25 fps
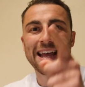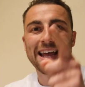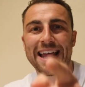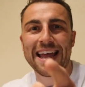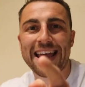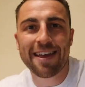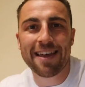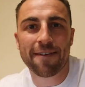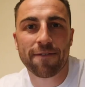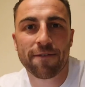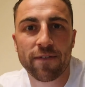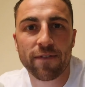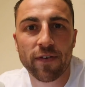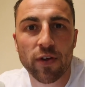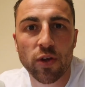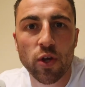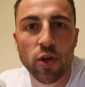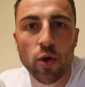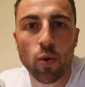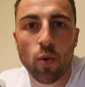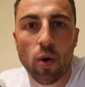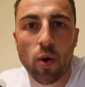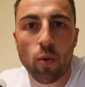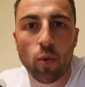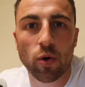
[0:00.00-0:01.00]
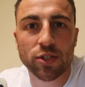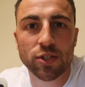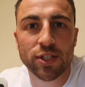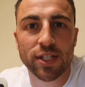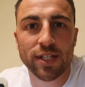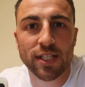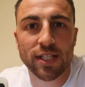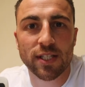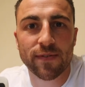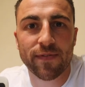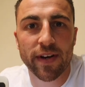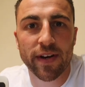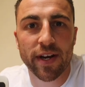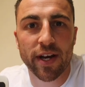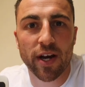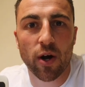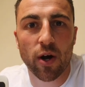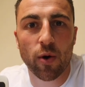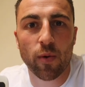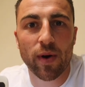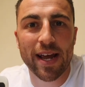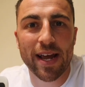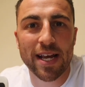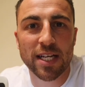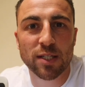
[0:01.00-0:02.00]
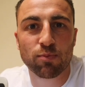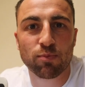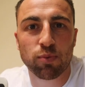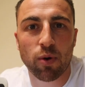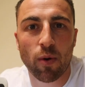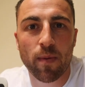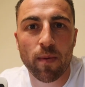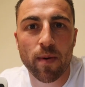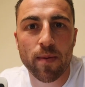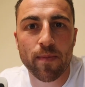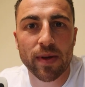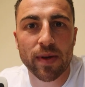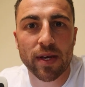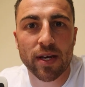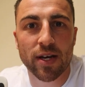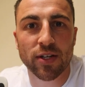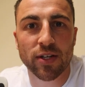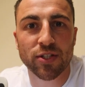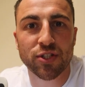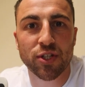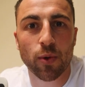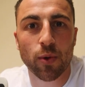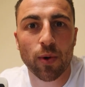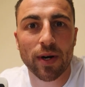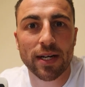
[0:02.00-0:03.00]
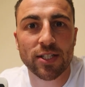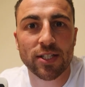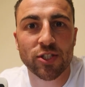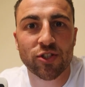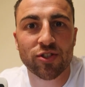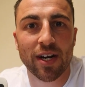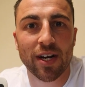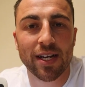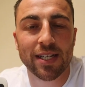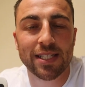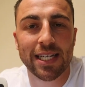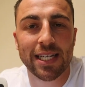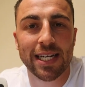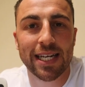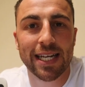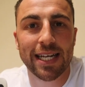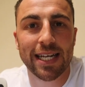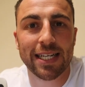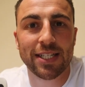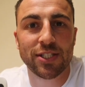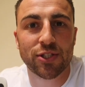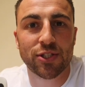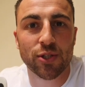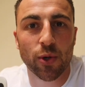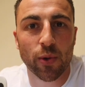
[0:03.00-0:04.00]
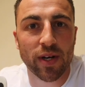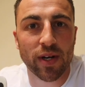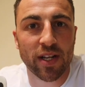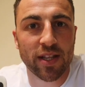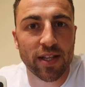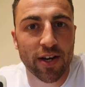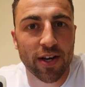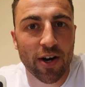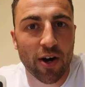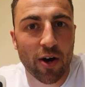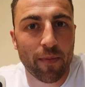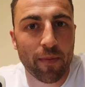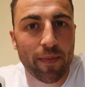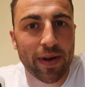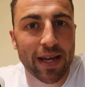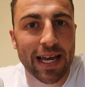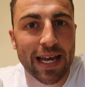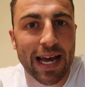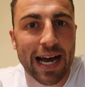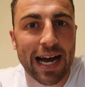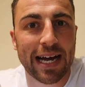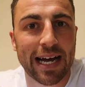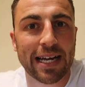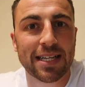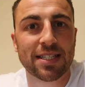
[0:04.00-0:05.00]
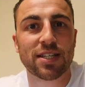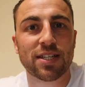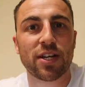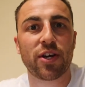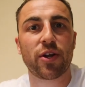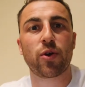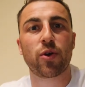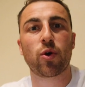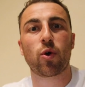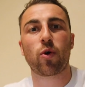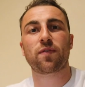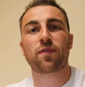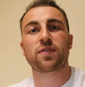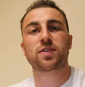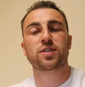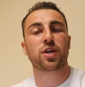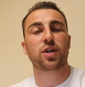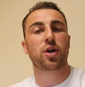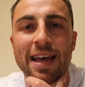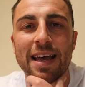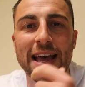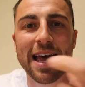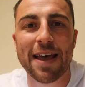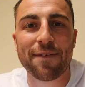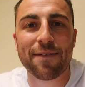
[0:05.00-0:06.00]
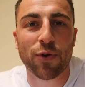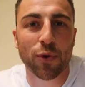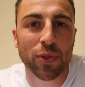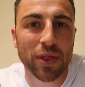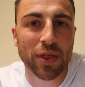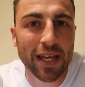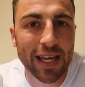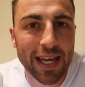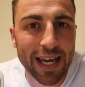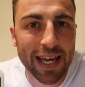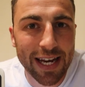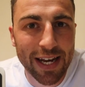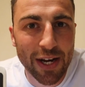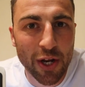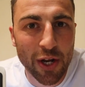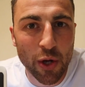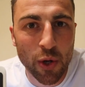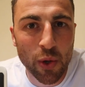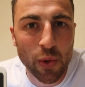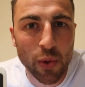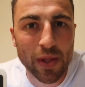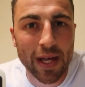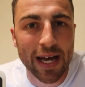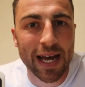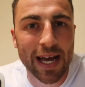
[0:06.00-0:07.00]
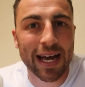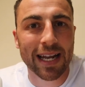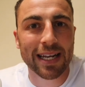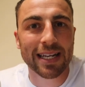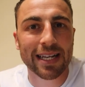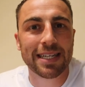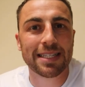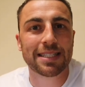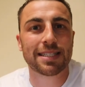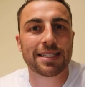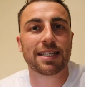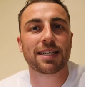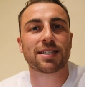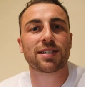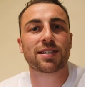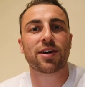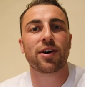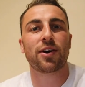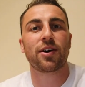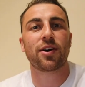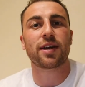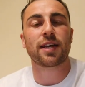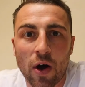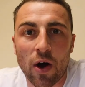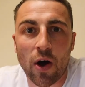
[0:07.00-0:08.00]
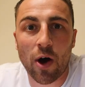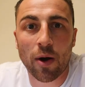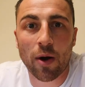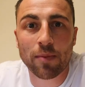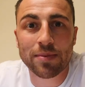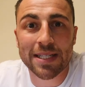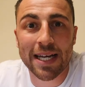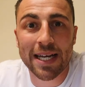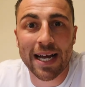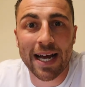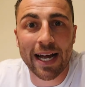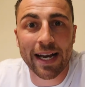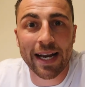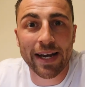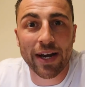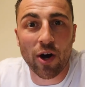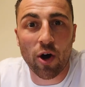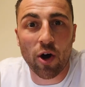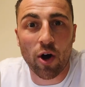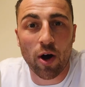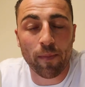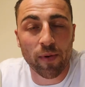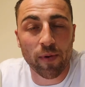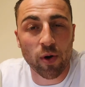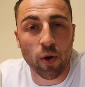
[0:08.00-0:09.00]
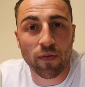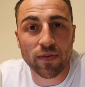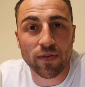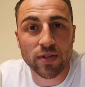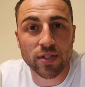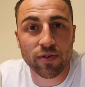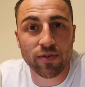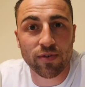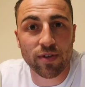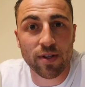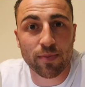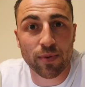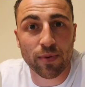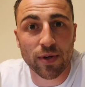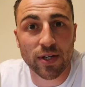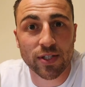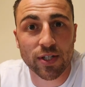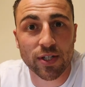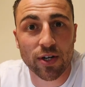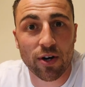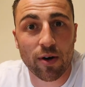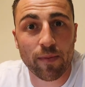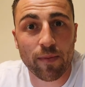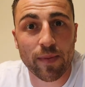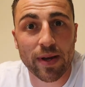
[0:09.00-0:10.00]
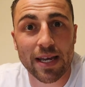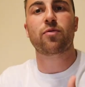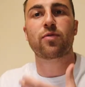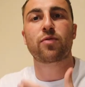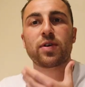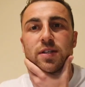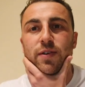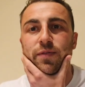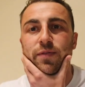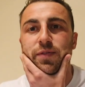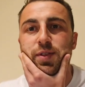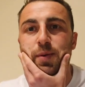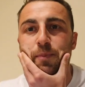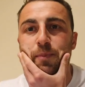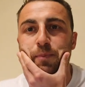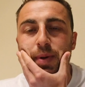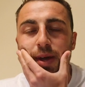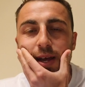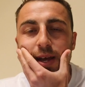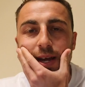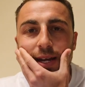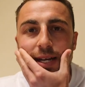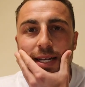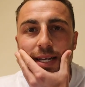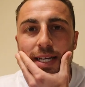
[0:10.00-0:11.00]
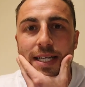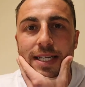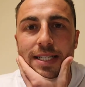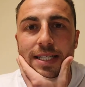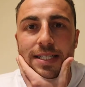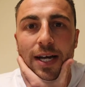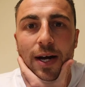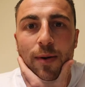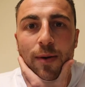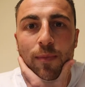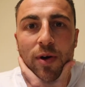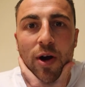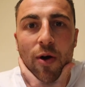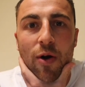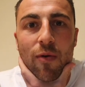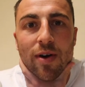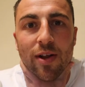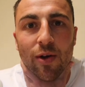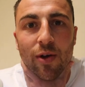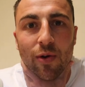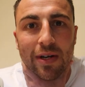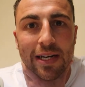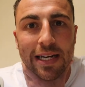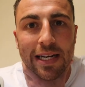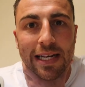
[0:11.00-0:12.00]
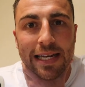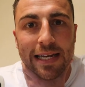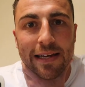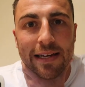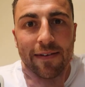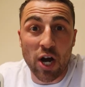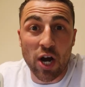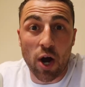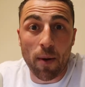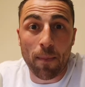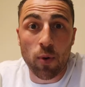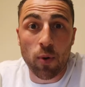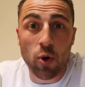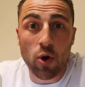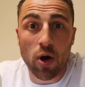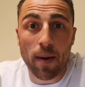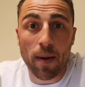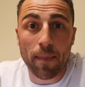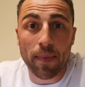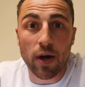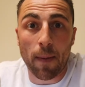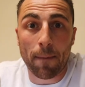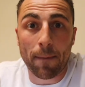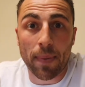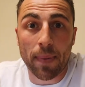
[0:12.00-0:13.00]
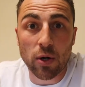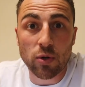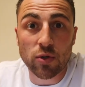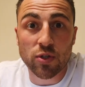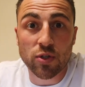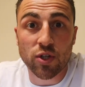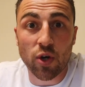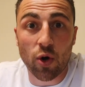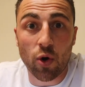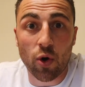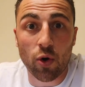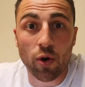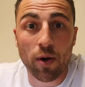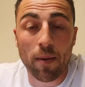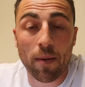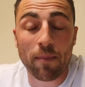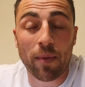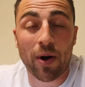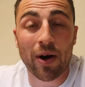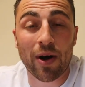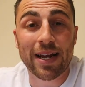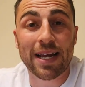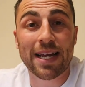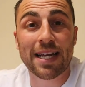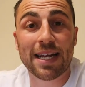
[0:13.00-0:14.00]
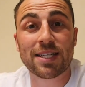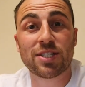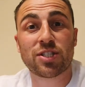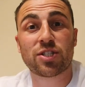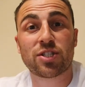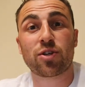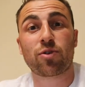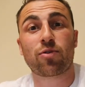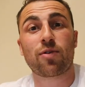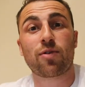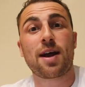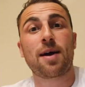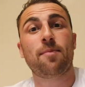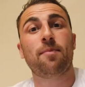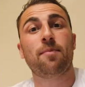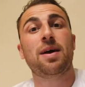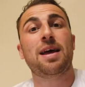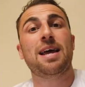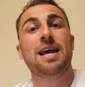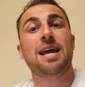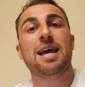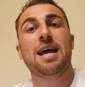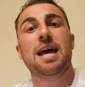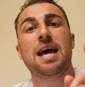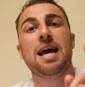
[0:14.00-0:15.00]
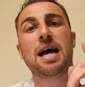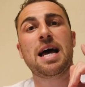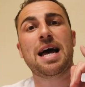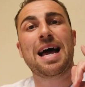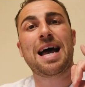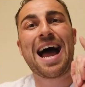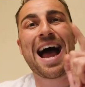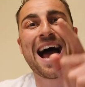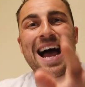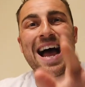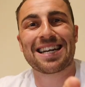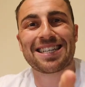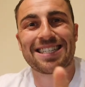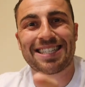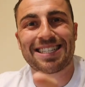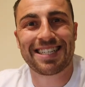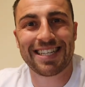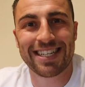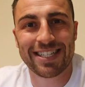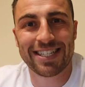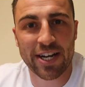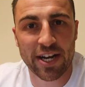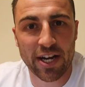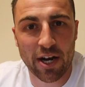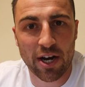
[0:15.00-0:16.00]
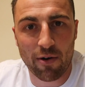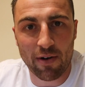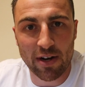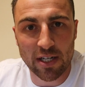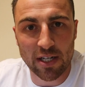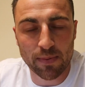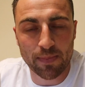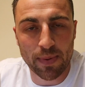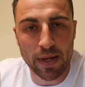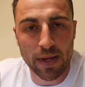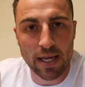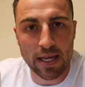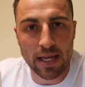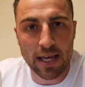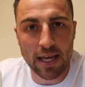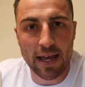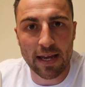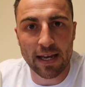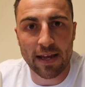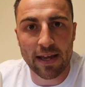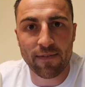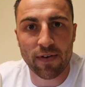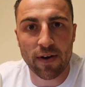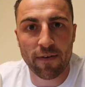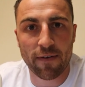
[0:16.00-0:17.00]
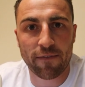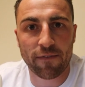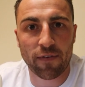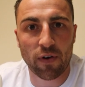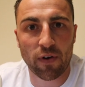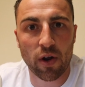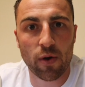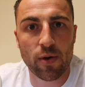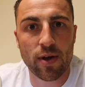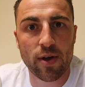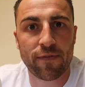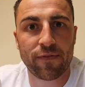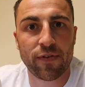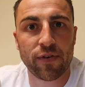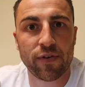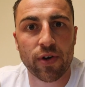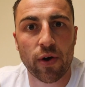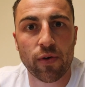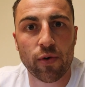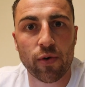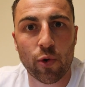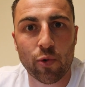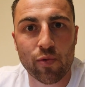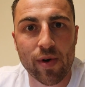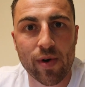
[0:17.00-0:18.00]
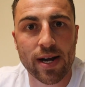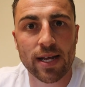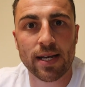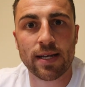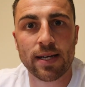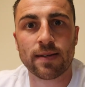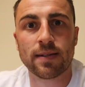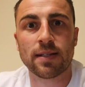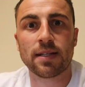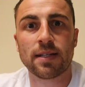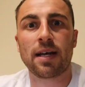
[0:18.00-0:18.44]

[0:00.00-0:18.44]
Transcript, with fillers: If you are watching this video, it's probably because you are interested in joining the army as an officer. If you're thinking, who the hell is this guy? I'm Dan, I'm an officer in the British Army. The reason for the beard is I'm currently on leave. I put up a post on my Instagram uh, at D J R X P, give it a follow if you don't already.